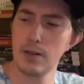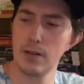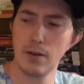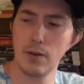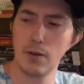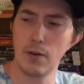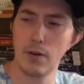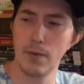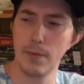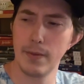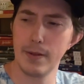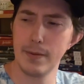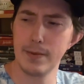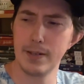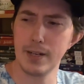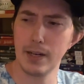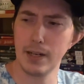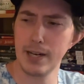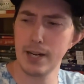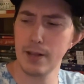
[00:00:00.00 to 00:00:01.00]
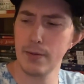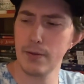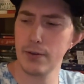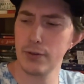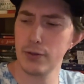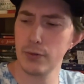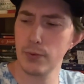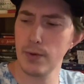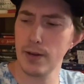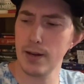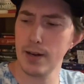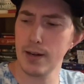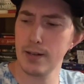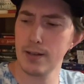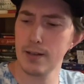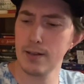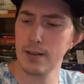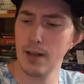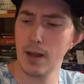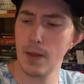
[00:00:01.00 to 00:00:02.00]
or then deleted their tweet
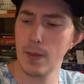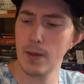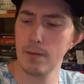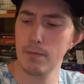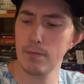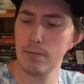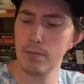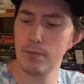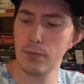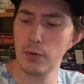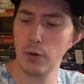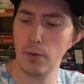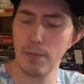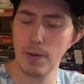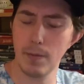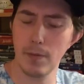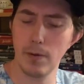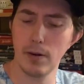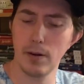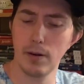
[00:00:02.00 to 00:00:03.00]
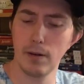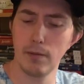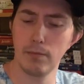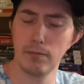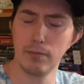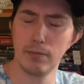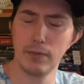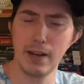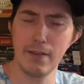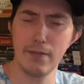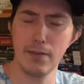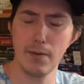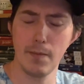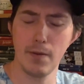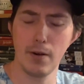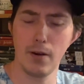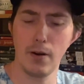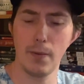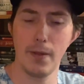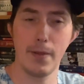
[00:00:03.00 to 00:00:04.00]
and then told people to leave them
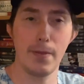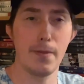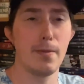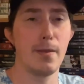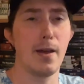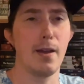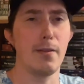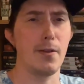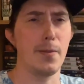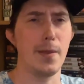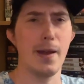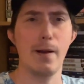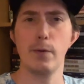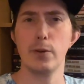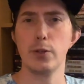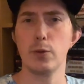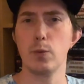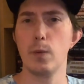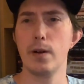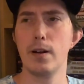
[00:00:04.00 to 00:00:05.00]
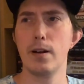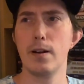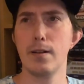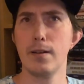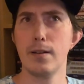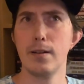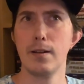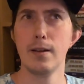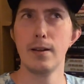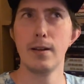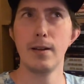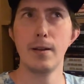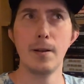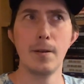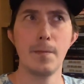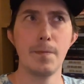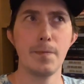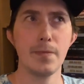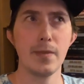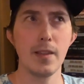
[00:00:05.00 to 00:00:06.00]
alone. That was weird.
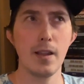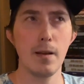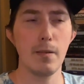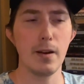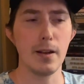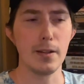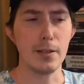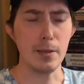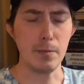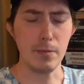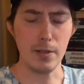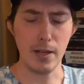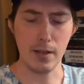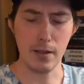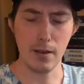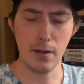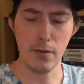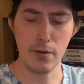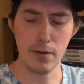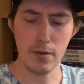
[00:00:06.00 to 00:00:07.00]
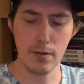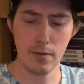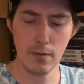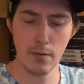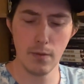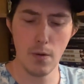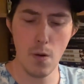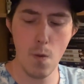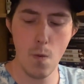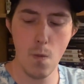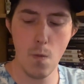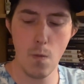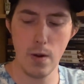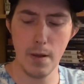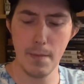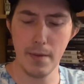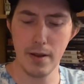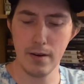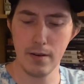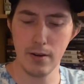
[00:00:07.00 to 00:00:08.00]
But it seems like other
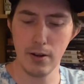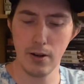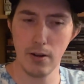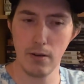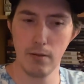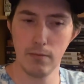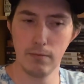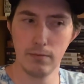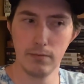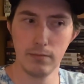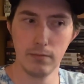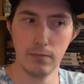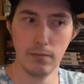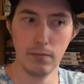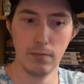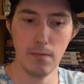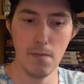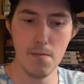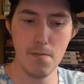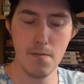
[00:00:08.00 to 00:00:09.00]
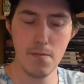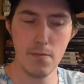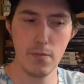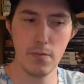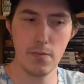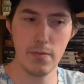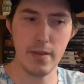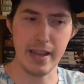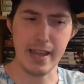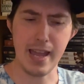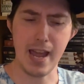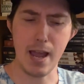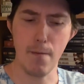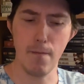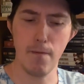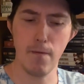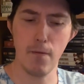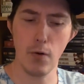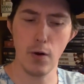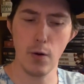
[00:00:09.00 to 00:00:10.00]
women, you know, they came
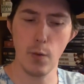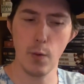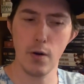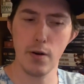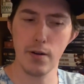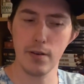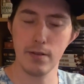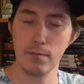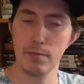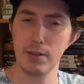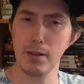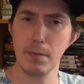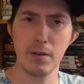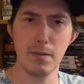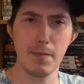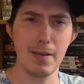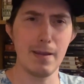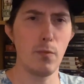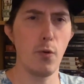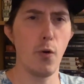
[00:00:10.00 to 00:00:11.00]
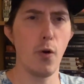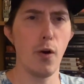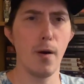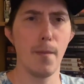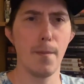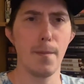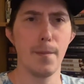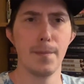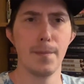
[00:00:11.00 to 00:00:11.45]
forward and seemed to be more,